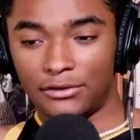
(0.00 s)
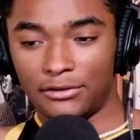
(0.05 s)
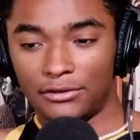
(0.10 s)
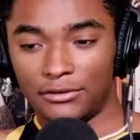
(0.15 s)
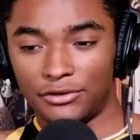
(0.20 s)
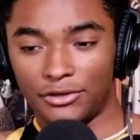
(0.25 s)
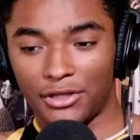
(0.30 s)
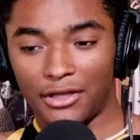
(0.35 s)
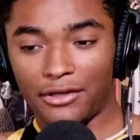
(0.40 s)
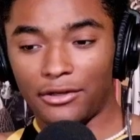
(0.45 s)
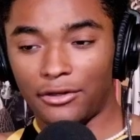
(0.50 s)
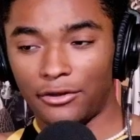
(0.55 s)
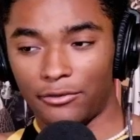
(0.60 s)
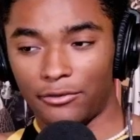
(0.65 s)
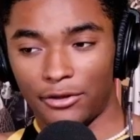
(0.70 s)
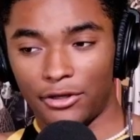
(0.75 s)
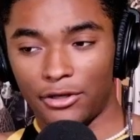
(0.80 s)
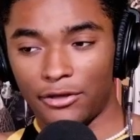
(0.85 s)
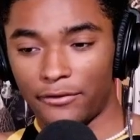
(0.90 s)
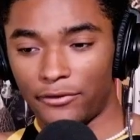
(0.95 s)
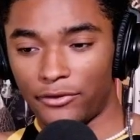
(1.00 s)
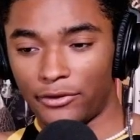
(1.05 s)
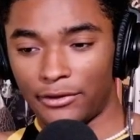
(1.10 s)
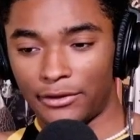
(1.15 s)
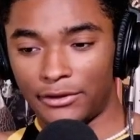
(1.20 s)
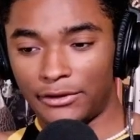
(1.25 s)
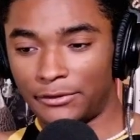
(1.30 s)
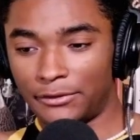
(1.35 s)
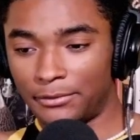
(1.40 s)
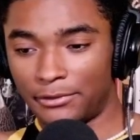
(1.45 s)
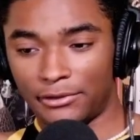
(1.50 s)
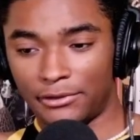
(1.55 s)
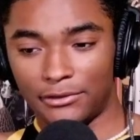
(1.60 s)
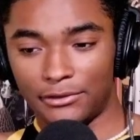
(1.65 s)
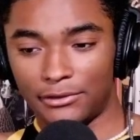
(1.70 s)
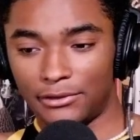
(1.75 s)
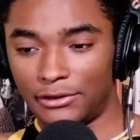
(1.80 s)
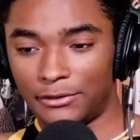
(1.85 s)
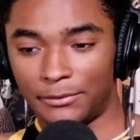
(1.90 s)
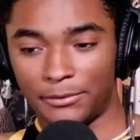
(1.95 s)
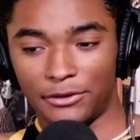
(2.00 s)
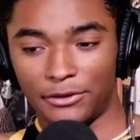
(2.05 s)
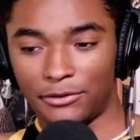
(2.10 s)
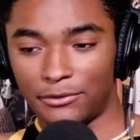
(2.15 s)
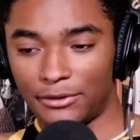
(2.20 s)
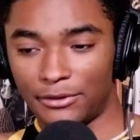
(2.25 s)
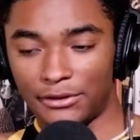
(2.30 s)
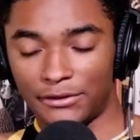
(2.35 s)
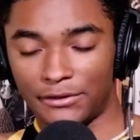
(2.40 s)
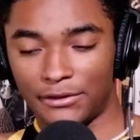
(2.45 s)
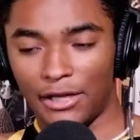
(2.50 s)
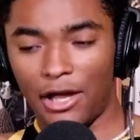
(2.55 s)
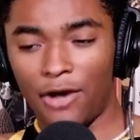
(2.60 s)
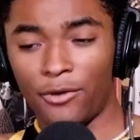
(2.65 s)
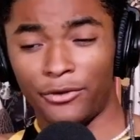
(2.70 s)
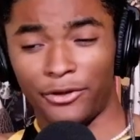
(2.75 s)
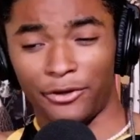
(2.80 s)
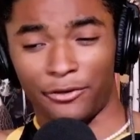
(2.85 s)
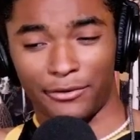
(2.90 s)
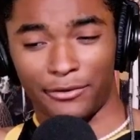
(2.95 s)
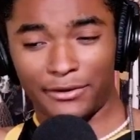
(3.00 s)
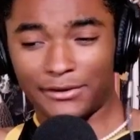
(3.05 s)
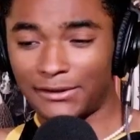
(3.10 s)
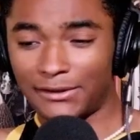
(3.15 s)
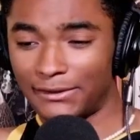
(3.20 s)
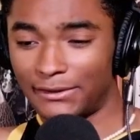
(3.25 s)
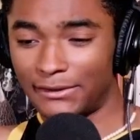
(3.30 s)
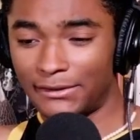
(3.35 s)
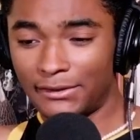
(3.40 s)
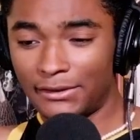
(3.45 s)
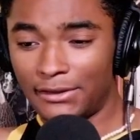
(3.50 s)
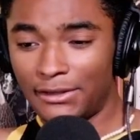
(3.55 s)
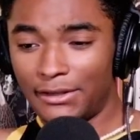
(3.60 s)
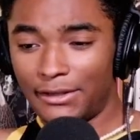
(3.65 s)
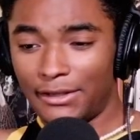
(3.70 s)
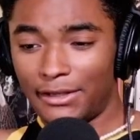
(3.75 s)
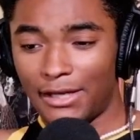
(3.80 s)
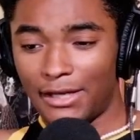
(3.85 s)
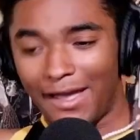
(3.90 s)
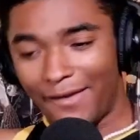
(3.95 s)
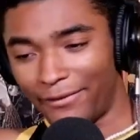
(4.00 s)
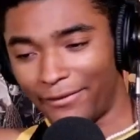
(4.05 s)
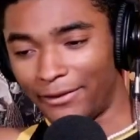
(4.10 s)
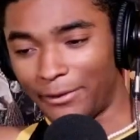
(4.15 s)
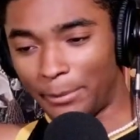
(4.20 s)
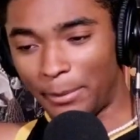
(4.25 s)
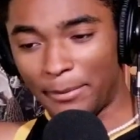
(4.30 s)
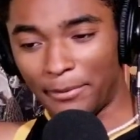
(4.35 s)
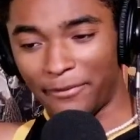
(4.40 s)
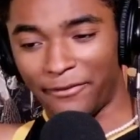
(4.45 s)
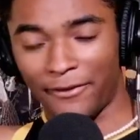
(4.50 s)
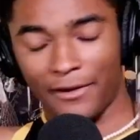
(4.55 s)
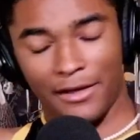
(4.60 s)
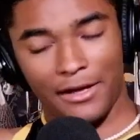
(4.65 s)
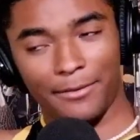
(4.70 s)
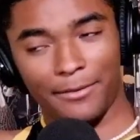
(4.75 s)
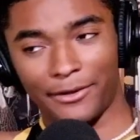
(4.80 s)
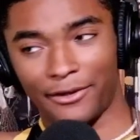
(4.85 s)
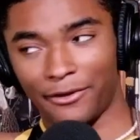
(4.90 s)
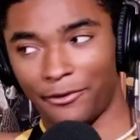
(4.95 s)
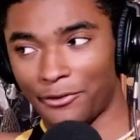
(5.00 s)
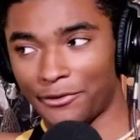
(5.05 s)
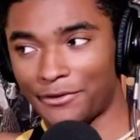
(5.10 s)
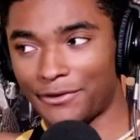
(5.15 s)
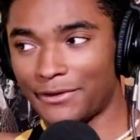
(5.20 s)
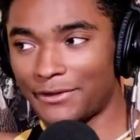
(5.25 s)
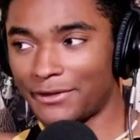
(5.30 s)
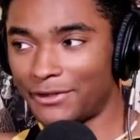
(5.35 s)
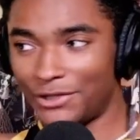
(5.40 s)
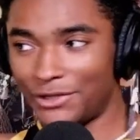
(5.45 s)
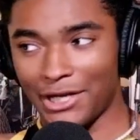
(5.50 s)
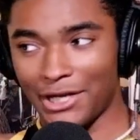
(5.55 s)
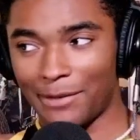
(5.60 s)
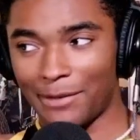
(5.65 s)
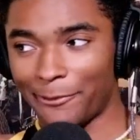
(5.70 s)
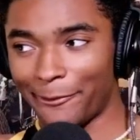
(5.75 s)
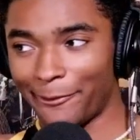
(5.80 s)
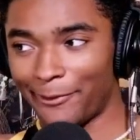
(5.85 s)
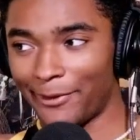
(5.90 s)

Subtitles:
Jalen Green over there, he's been doing his thing. Oh, and the Grizzlies. I feel like people forgot about the Grizzlies and Ja Morant.